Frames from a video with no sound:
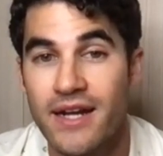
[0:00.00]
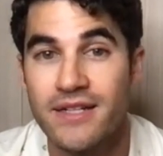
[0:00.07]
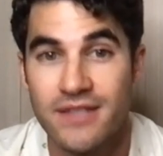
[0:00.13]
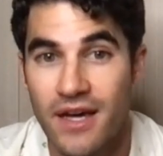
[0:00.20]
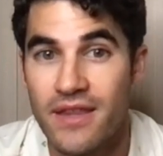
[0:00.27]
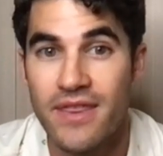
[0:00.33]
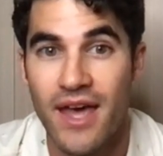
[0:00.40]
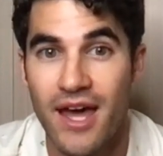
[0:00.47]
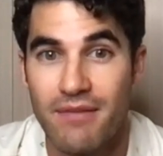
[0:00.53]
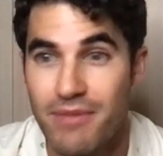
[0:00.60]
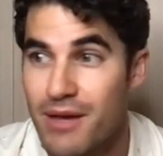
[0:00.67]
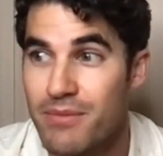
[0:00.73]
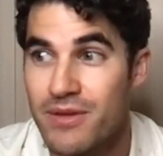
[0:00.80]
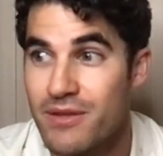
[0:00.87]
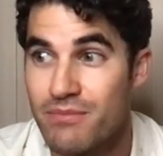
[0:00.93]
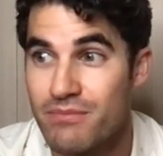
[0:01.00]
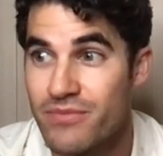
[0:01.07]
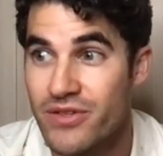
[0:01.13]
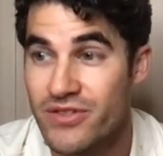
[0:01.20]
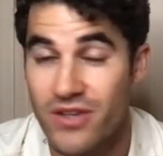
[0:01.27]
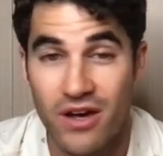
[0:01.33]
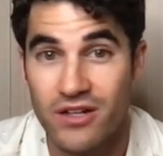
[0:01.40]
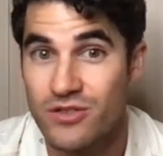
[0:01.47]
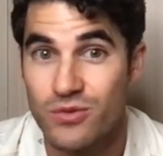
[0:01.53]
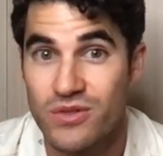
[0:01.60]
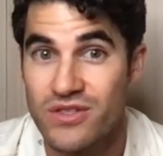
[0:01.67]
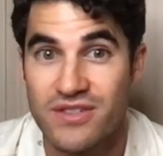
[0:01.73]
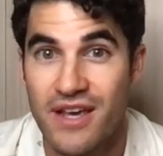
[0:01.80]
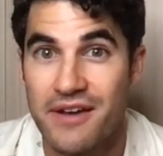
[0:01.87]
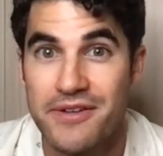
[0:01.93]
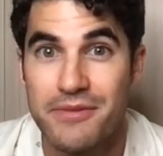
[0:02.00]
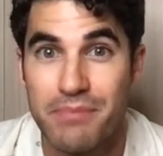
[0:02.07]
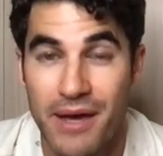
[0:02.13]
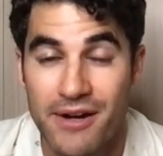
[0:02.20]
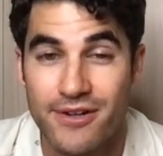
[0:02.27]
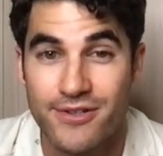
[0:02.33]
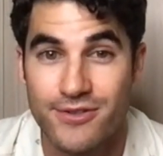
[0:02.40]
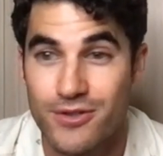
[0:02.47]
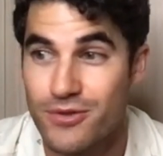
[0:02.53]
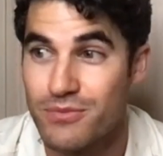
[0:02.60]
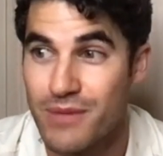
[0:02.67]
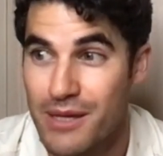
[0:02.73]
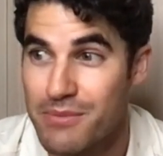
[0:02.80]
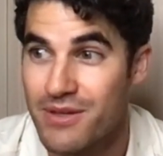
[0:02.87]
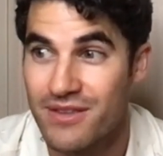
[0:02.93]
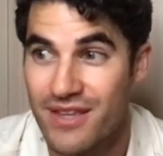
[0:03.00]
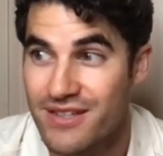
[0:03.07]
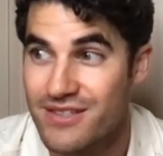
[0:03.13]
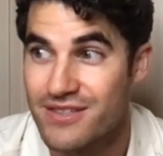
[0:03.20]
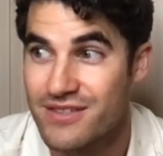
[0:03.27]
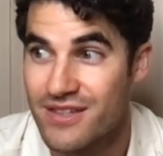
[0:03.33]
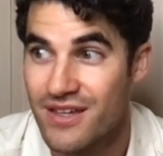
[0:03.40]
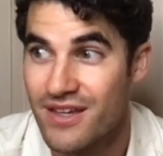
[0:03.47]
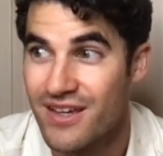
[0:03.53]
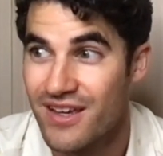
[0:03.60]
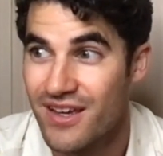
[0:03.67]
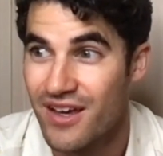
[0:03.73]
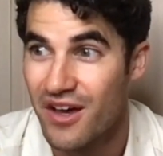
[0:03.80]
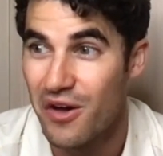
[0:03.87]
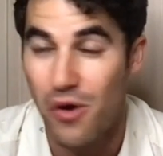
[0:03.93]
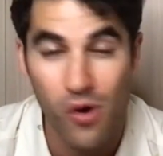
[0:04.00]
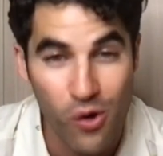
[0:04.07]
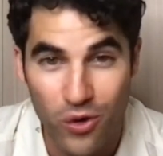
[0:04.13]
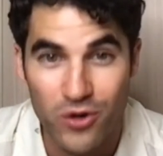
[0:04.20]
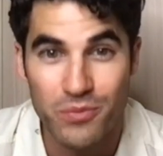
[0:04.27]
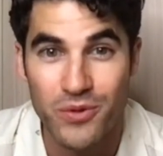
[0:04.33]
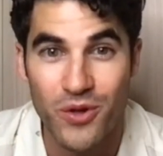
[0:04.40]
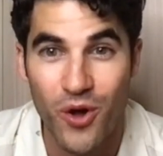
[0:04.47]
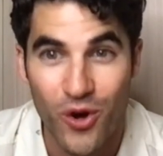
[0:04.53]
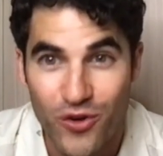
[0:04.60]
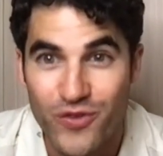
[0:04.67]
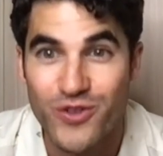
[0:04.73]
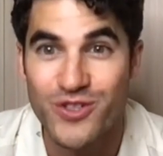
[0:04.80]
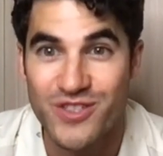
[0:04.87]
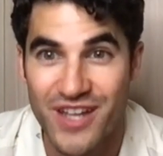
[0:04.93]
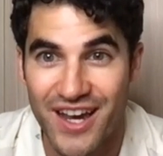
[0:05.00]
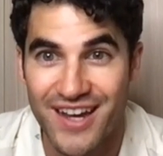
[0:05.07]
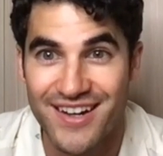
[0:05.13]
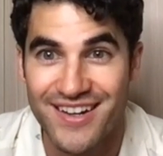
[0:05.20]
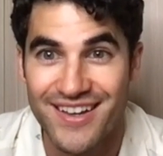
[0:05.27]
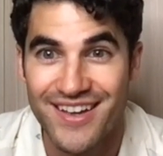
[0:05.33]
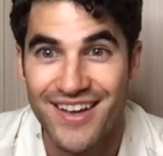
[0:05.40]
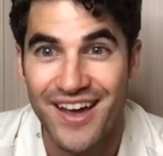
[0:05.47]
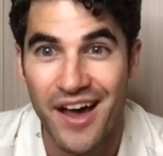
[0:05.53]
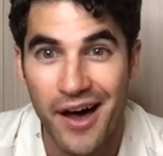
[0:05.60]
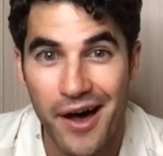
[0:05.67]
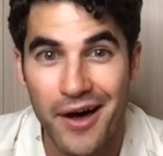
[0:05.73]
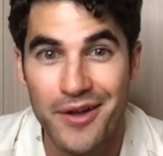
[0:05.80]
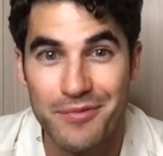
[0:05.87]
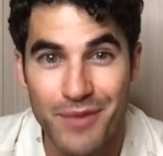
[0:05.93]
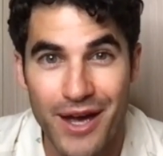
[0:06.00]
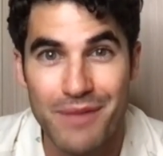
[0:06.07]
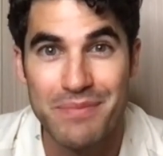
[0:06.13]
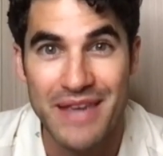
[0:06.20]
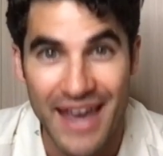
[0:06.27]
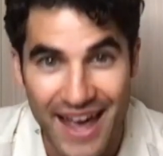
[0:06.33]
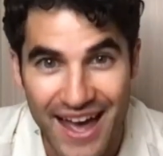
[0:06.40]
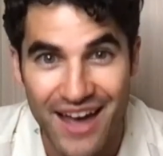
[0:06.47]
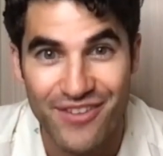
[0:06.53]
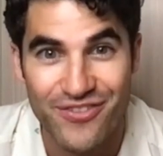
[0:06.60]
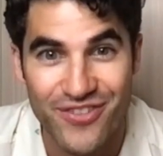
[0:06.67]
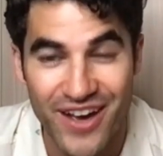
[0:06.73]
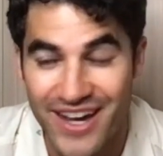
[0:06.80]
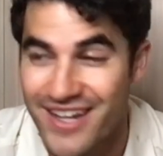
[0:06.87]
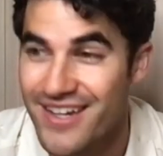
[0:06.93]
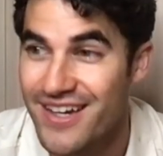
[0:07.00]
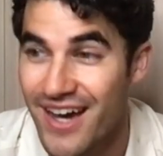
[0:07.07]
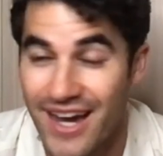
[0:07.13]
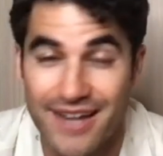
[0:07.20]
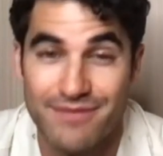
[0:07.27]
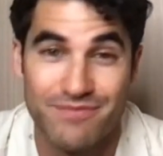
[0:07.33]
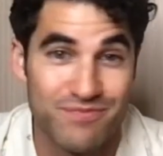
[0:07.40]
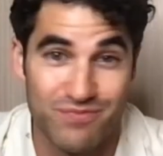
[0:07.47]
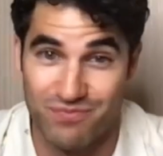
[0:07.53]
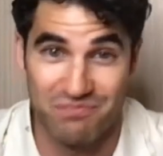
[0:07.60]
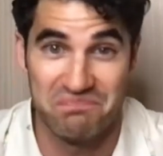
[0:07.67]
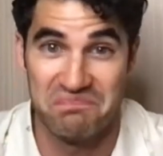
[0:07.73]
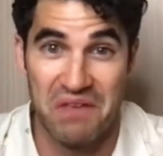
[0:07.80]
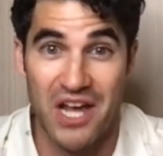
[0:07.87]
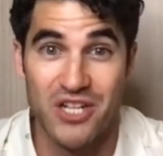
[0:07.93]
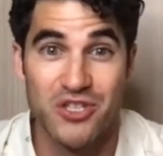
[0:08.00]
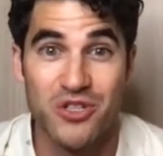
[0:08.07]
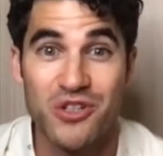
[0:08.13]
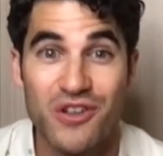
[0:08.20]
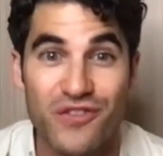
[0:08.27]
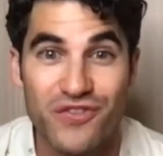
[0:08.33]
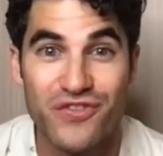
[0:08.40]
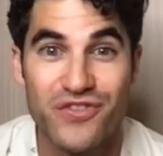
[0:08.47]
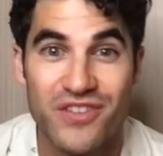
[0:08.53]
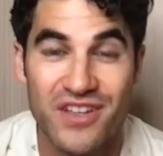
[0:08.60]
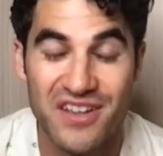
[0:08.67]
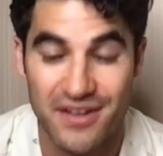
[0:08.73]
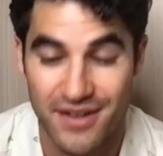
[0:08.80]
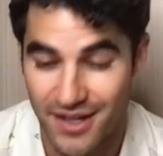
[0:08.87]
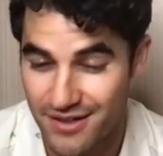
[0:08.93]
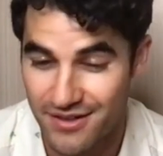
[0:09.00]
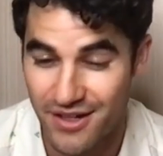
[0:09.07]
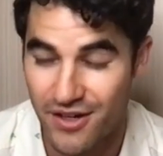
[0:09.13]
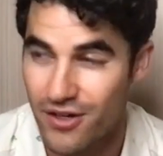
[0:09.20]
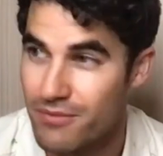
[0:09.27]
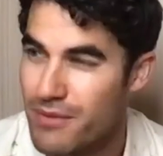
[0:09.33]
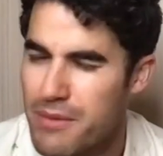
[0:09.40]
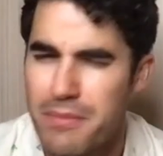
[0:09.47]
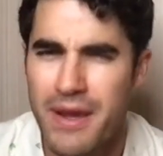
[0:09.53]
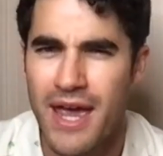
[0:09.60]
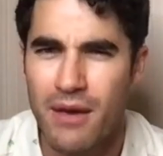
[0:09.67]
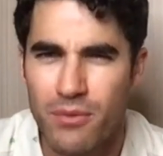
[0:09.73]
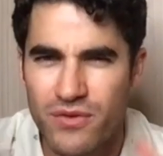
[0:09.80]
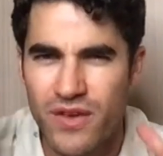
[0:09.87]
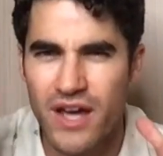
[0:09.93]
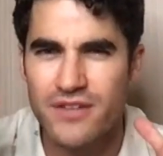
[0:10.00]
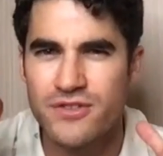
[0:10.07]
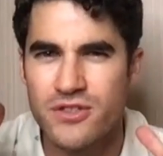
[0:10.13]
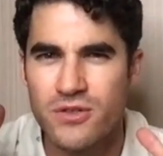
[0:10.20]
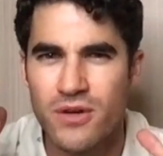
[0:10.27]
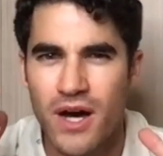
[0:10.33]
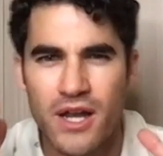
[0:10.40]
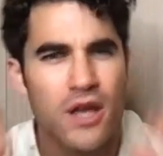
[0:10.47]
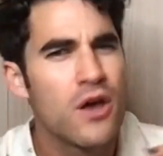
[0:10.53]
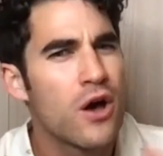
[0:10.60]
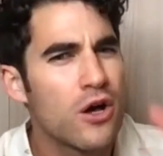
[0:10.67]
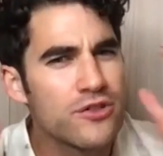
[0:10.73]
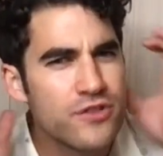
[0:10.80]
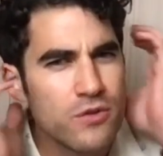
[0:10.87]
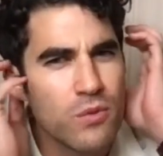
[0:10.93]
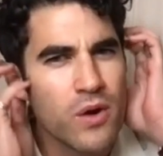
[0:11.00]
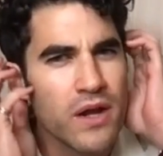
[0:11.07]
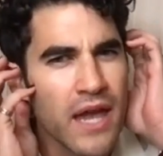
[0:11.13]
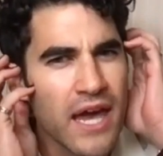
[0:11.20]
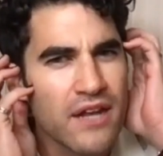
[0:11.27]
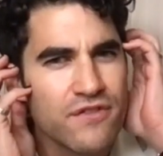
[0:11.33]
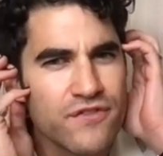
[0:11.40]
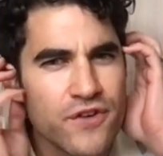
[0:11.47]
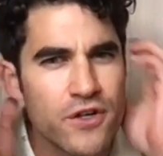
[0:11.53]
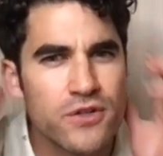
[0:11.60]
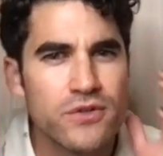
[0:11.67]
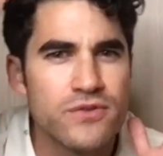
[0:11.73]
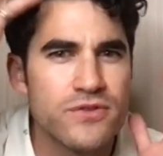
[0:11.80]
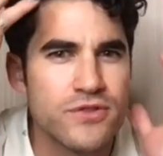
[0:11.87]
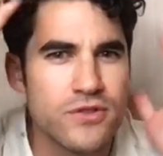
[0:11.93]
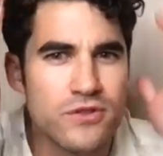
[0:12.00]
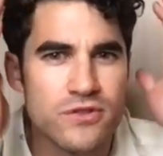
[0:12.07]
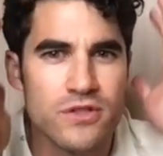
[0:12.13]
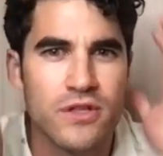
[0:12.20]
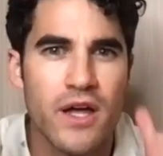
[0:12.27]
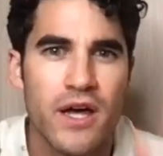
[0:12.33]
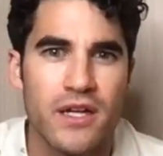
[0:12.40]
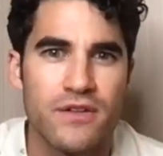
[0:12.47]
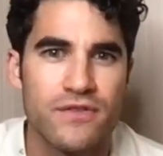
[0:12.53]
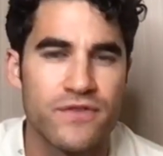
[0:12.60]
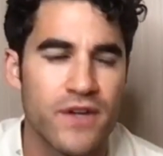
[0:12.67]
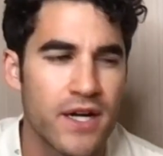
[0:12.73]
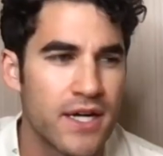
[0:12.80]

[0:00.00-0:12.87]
done that, maybe the songs would have sounded better. So maybe that's a horrible oversight on my behalf. I should have. I don't know. Maybe my head would have gotten too hot. Also, I'm wearing headphones, so there's a lot of